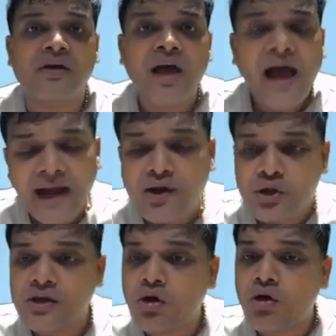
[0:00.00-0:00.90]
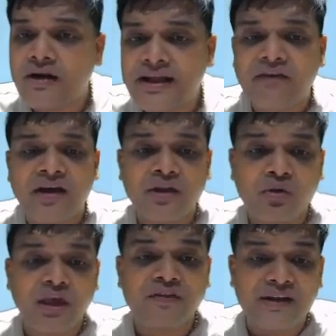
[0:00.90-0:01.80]
I do think you are already aware.
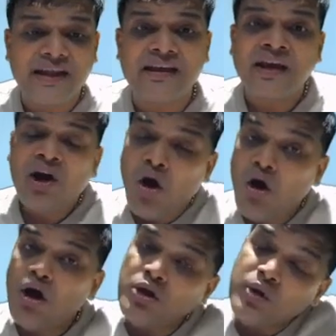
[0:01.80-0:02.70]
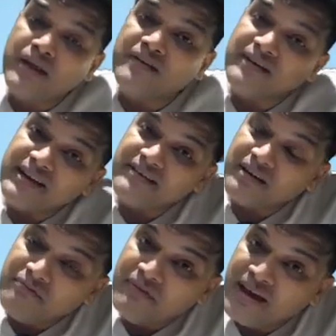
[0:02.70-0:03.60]
Okay, sitting all together, sitting
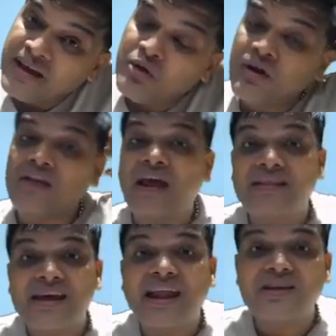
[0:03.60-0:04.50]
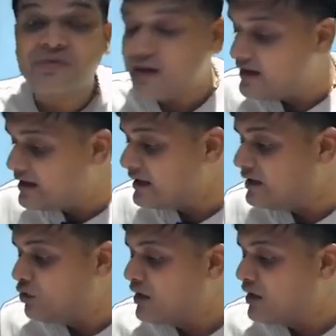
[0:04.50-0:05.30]
somewhere. Okay, and they are achieving a degree.